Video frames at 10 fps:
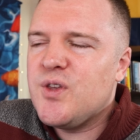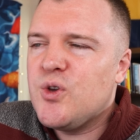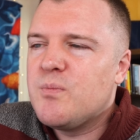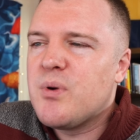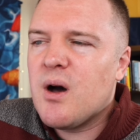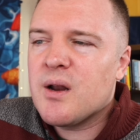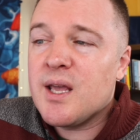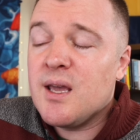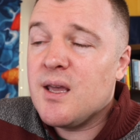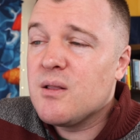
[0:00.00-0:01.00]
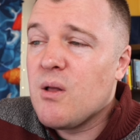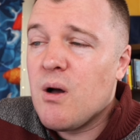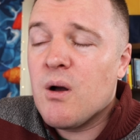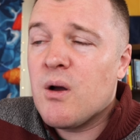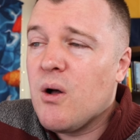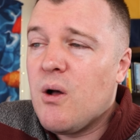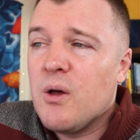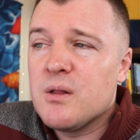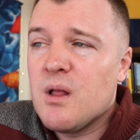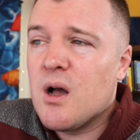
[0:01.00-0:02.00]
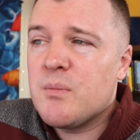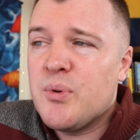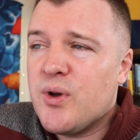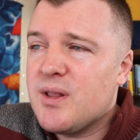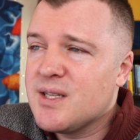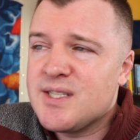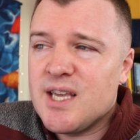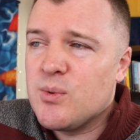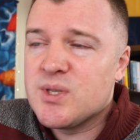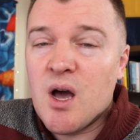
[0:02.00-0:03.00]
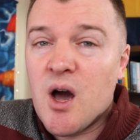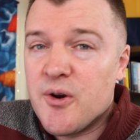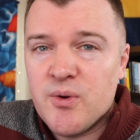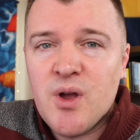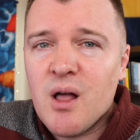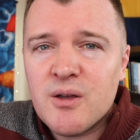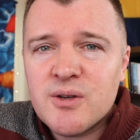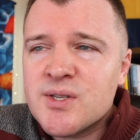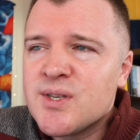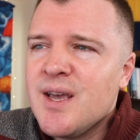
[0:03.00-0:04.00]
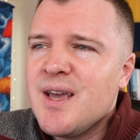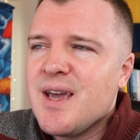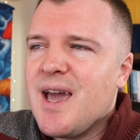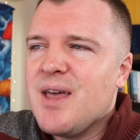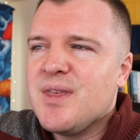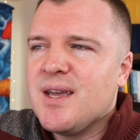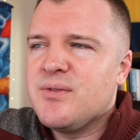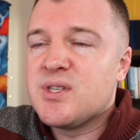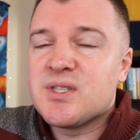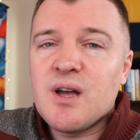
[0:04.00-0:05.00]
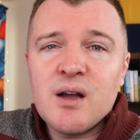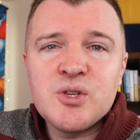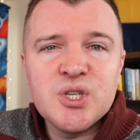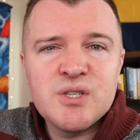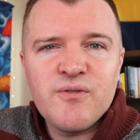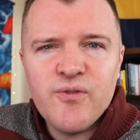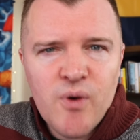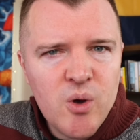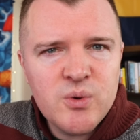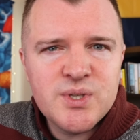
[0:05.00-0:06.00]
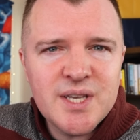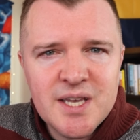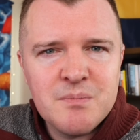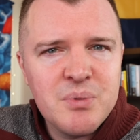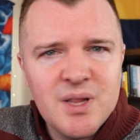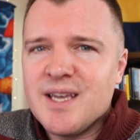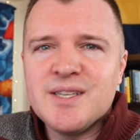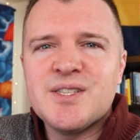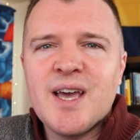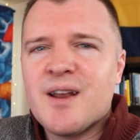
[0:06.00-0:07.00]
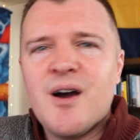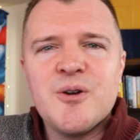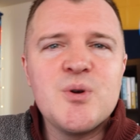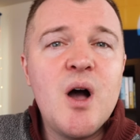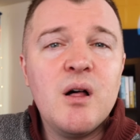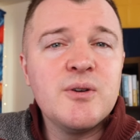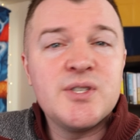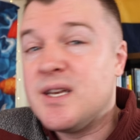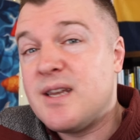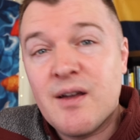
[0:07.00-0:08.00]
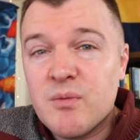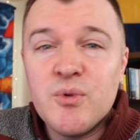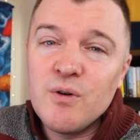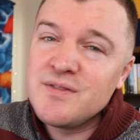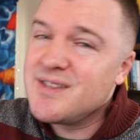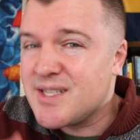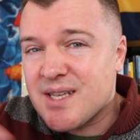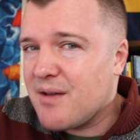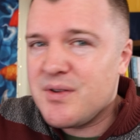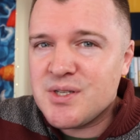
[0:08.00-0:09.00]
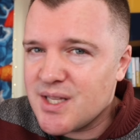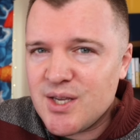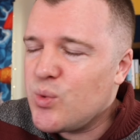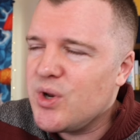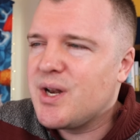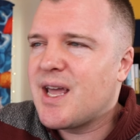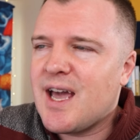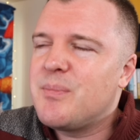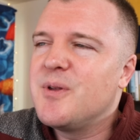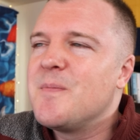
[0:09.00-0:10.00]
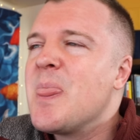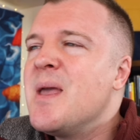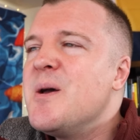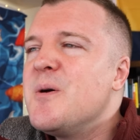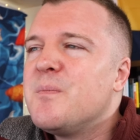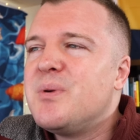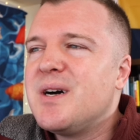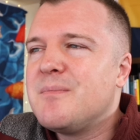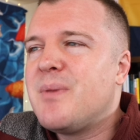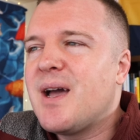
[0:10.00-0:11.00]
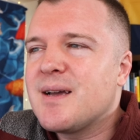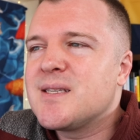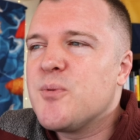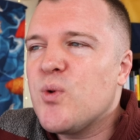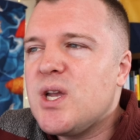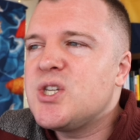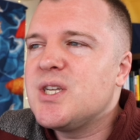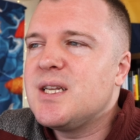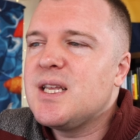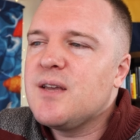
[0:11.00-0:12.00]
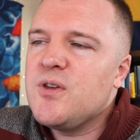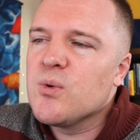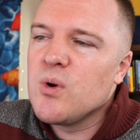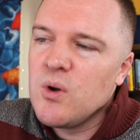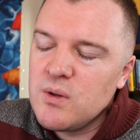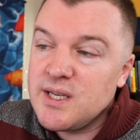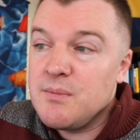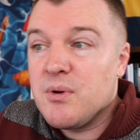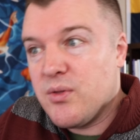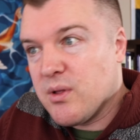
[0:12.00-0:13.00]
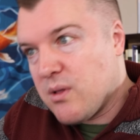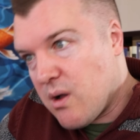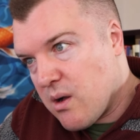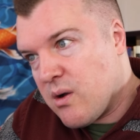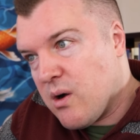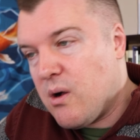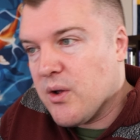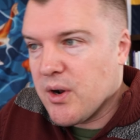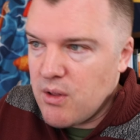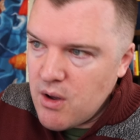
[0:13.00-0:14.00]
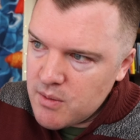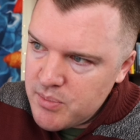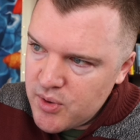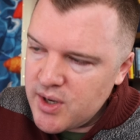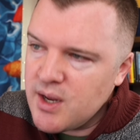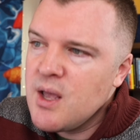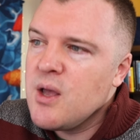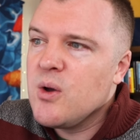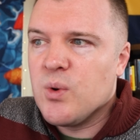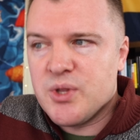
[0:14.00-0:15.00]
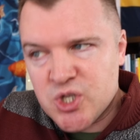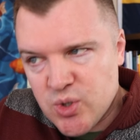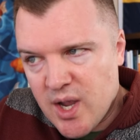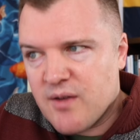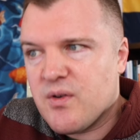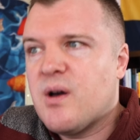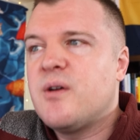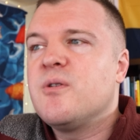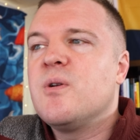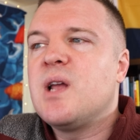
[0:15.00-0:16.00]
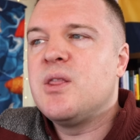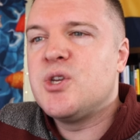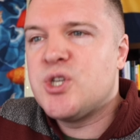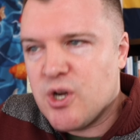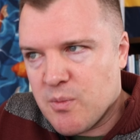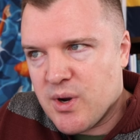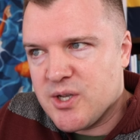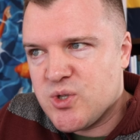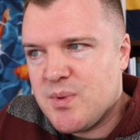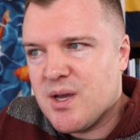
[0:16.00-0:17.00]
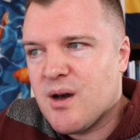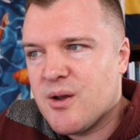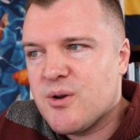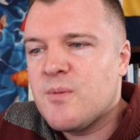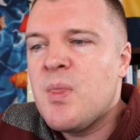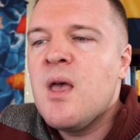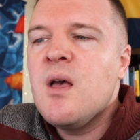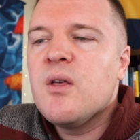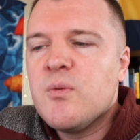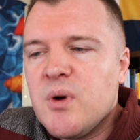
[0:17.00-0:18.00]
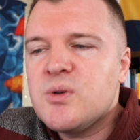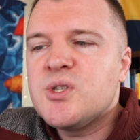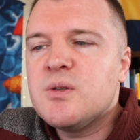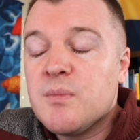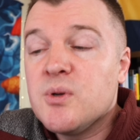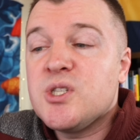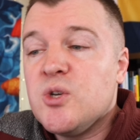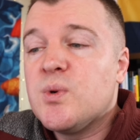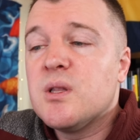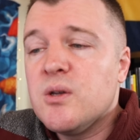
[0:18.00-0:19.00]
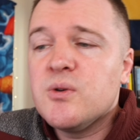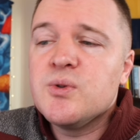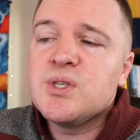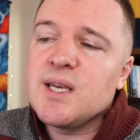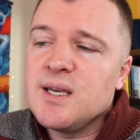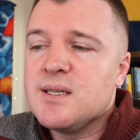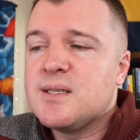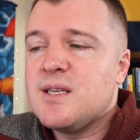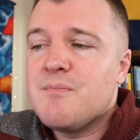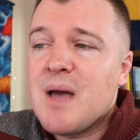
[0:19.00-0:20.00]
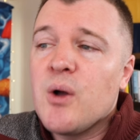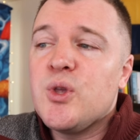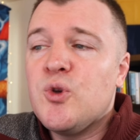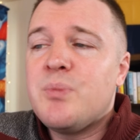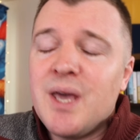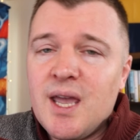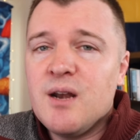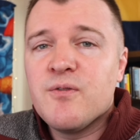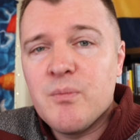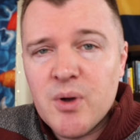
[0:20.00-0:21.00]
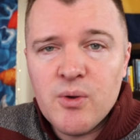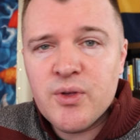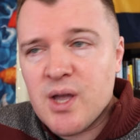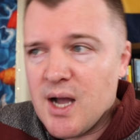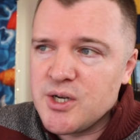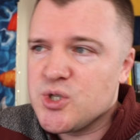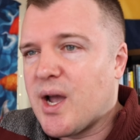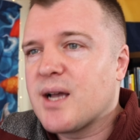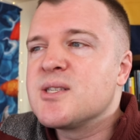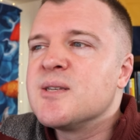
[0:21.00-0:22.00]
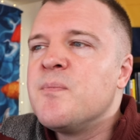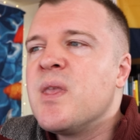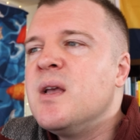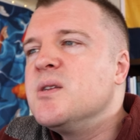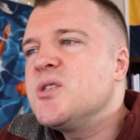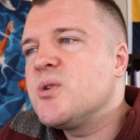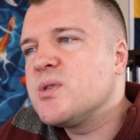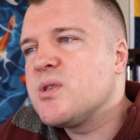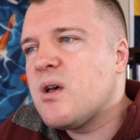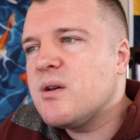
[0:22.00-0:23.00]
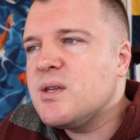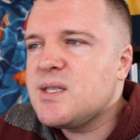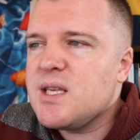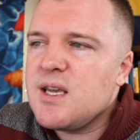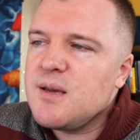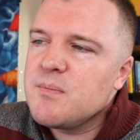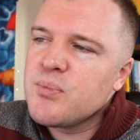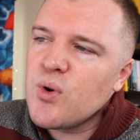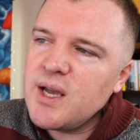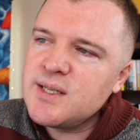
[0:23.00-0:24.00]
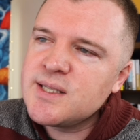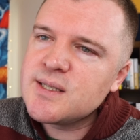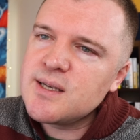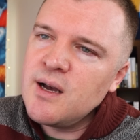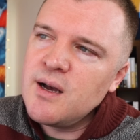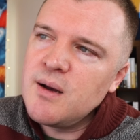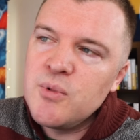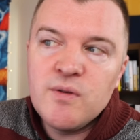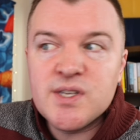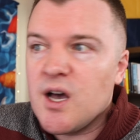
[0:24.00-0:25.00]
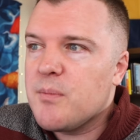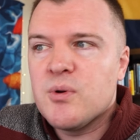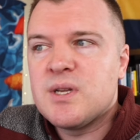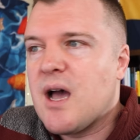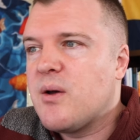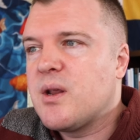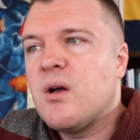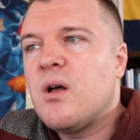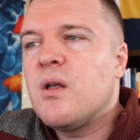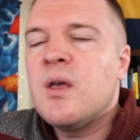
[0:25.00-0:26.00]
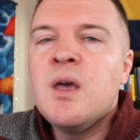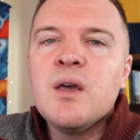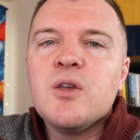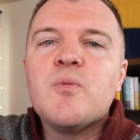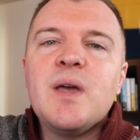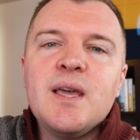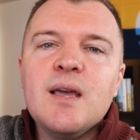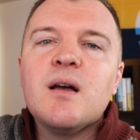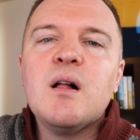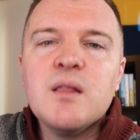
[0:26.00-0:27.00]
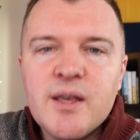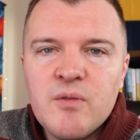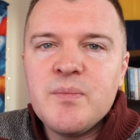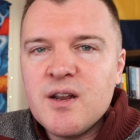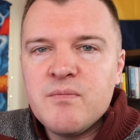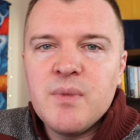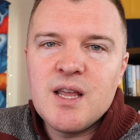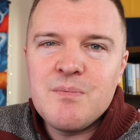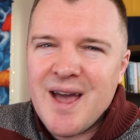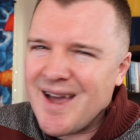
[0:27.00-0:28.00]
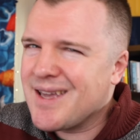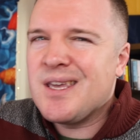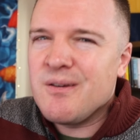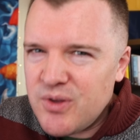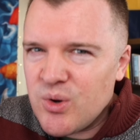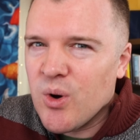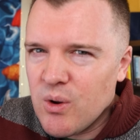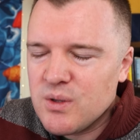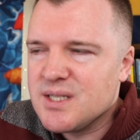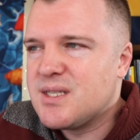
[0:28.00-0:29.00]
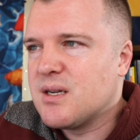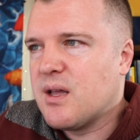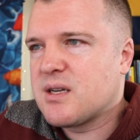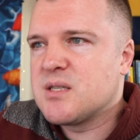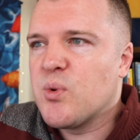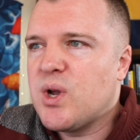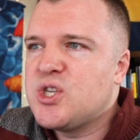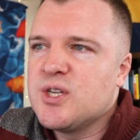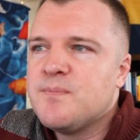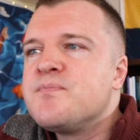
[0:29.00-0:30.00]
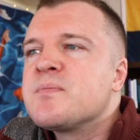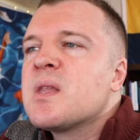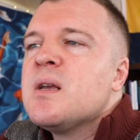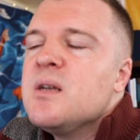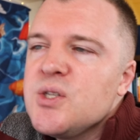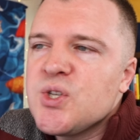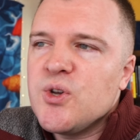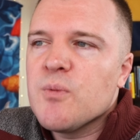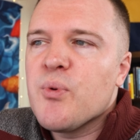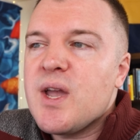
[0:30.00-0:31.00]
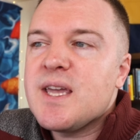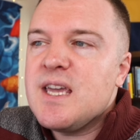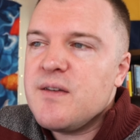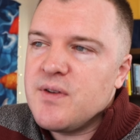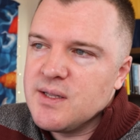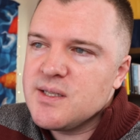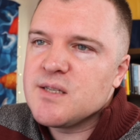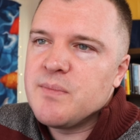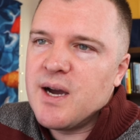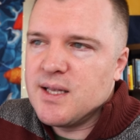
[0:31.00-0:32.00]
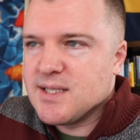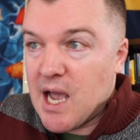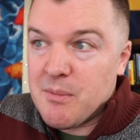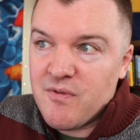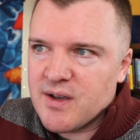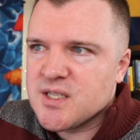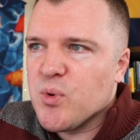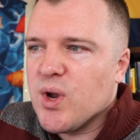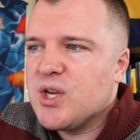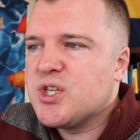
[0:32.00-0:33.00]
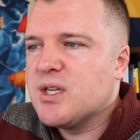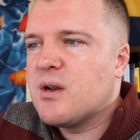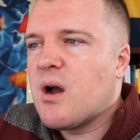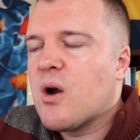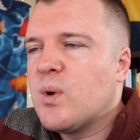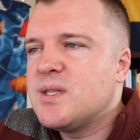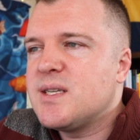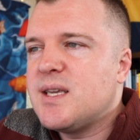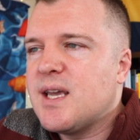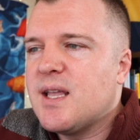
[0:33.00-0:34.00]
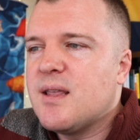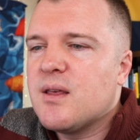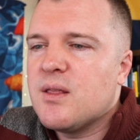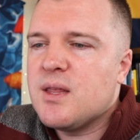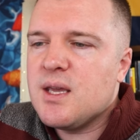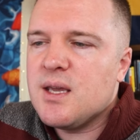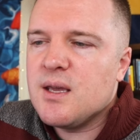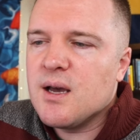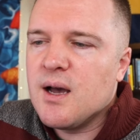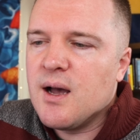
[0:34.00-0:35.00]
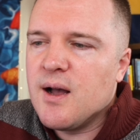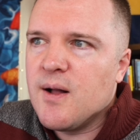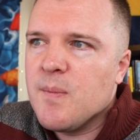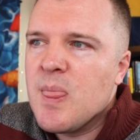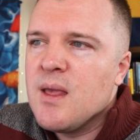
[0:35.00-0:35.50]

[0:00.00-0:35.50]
you bought a long call and a long put, let's say it was $100, and then the stock just froze in place at $100 and never moved. This obviously wouldn't happen, but by expiration, if you were holding both a long call and a long put with a strike of 100 and the share price would be 100, the most, the most you would lose is the amount you paid for both contracts. So as long as the price uh, moves up or down at all, you're making a little bit of money back if you hold until expiration. So your break evens by the time of expiration are once again the uh,